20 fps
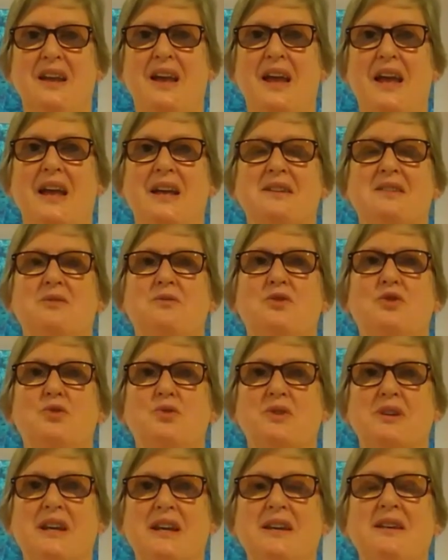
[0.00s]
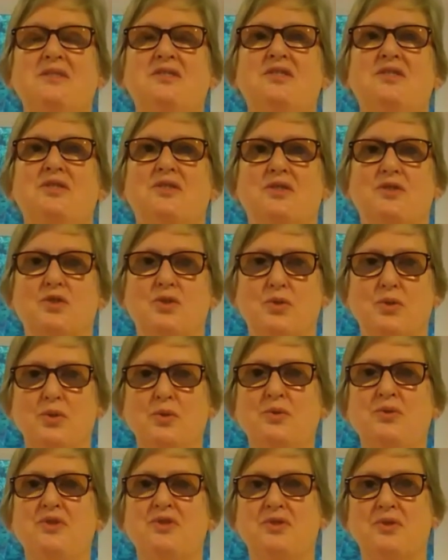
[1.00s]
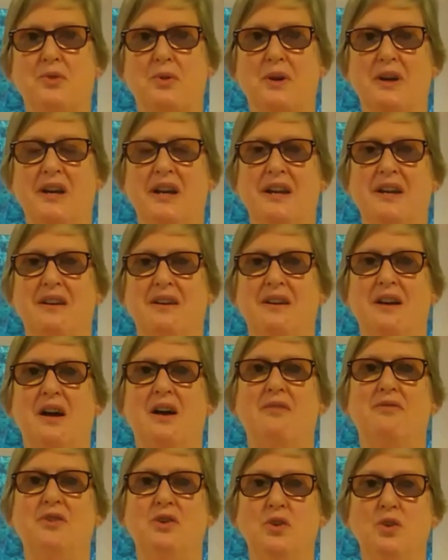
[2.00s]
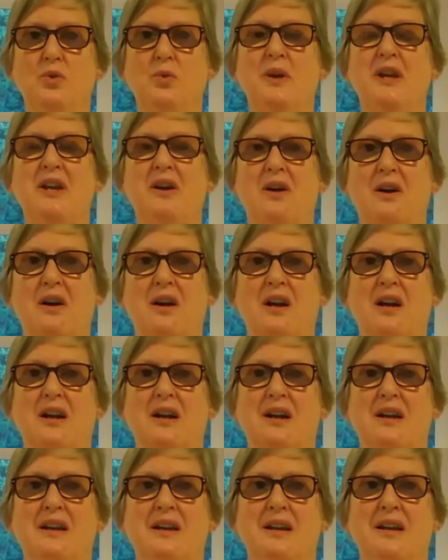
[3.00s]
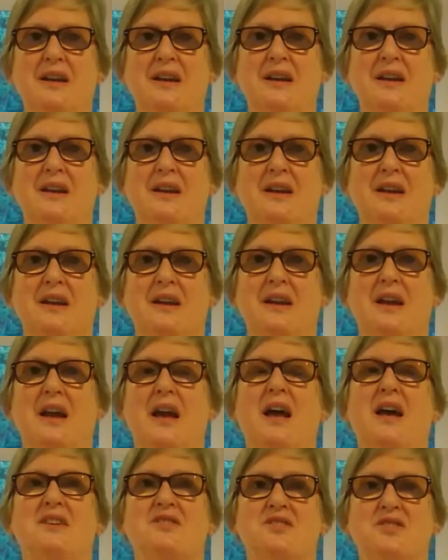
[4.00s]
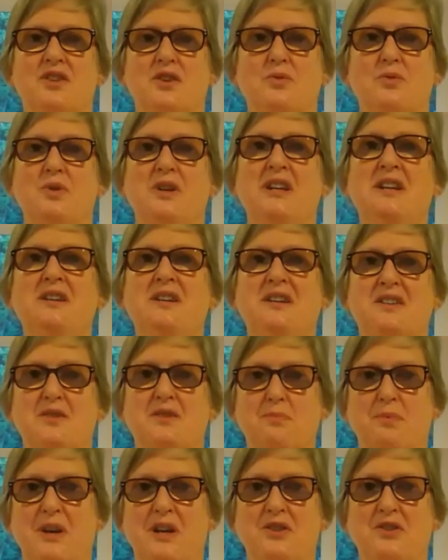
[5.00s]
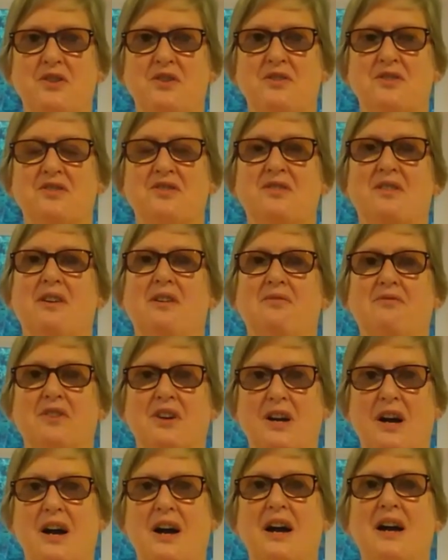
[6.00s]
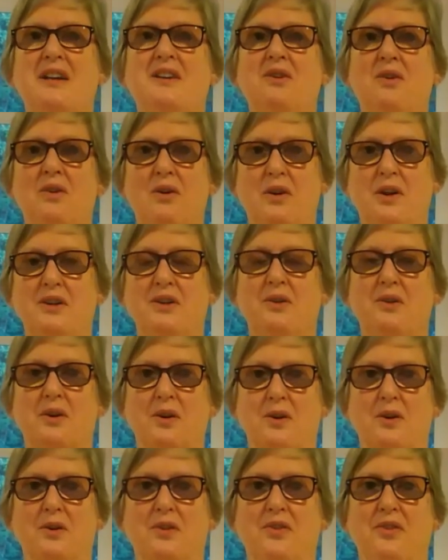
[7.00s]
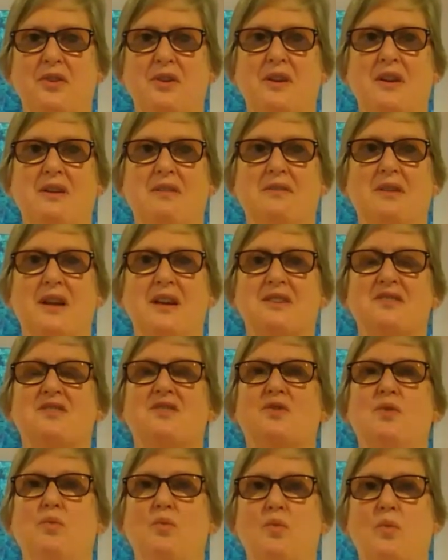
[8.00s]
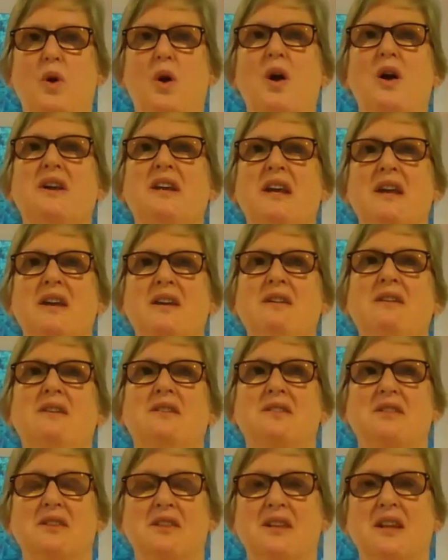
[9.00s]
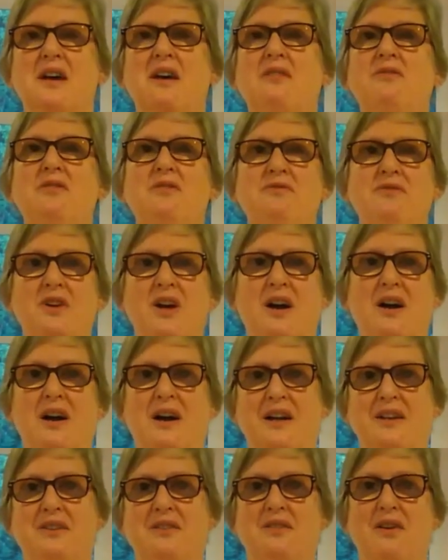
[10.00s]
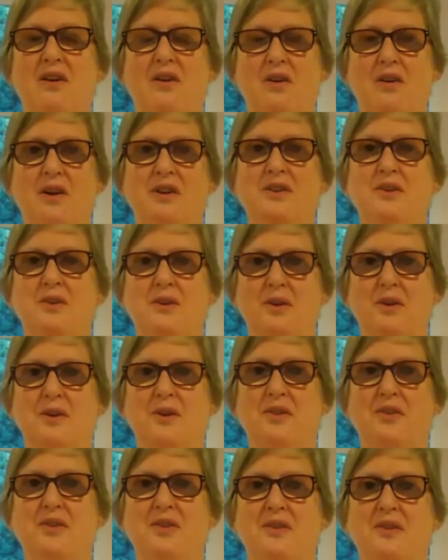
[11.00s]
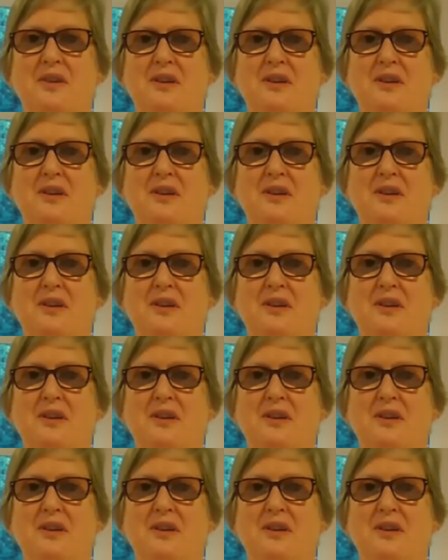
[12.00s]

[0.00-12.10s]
and get to the true story of who we are as the unique expressions of God on earth, as the walking love of God on earth,